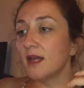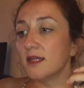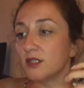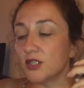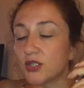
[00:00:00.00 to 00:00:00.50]

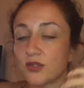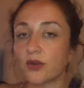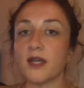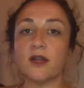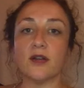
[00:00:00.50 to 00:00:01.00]
destroy
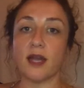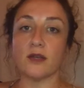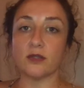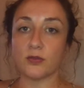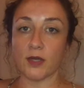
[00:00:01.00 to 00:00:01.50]
your
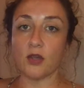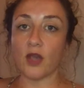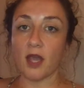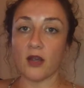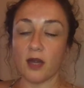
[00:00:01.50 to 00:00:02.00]
nails when you
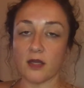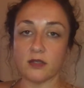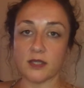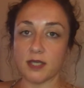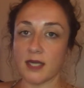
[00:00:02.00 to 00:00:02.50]
get your
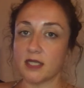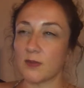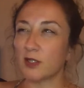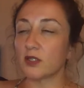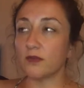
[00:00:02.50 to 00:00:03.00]
nails done,
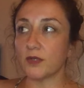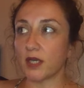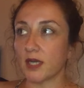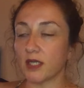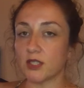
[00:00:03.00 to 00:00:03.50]
especially if you're
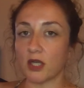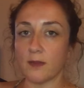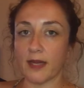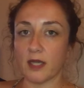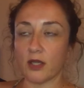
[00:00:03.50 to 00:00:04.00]
getting a gel
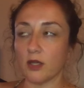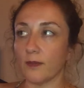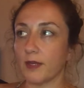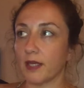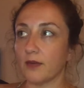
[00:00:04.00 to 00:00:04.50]
manicure.
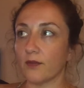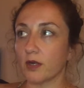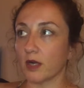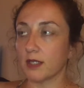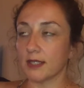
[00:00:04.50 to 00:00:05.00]
But
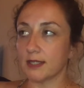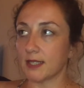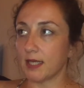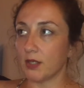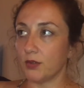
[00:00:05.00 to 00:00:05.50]
regardless,
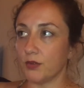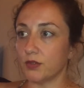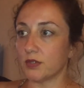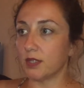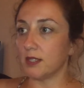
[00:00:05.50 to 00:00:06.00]
they
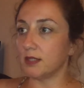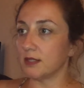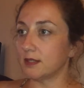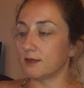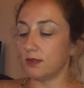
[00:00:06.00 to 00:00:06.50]
use
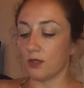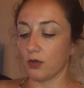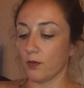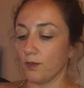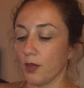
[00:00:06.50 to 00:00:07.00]
these, you
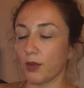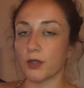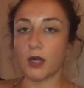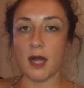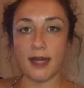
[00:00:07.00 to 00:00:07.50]
know,
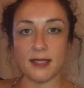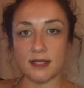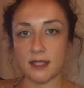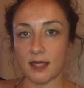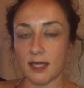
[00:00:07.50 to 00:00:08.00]

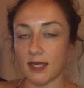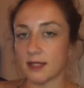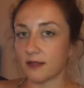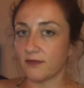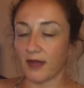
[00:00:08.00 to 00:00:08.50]
motorized things
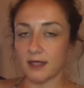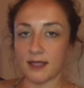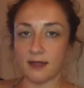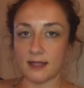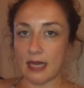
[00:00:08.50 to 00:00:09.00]
to file
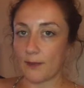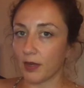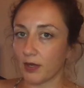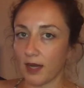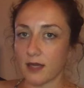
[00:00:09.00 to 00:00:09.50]
down the top of
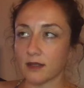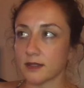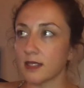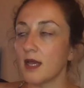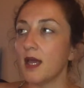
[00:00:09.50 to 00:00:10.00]
your
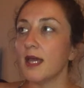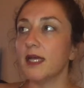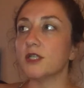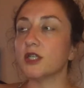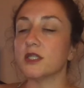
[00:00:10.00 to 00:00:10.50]
nails.
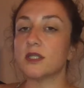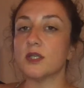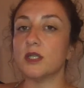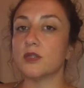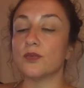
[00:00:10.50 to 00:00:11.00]
It just,
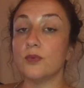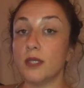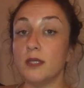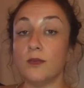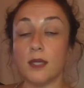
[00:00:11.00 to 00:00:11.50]
it's
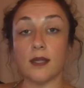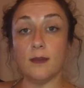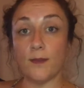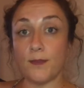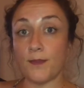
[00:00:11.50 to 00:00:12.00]
really,
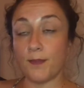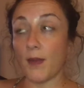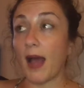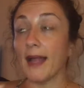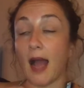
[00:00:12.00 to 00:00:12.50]
really,
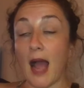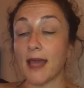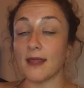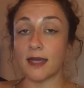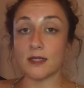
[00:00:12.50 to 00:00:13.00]
I, I
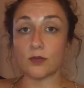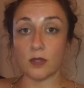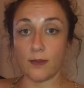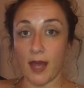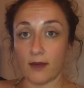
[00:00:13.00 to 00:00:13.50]
think it's
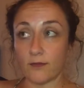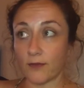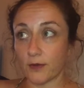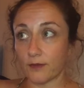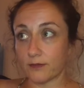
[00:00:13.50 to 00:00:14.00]
really bad
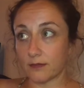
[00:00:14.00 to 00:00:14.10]
for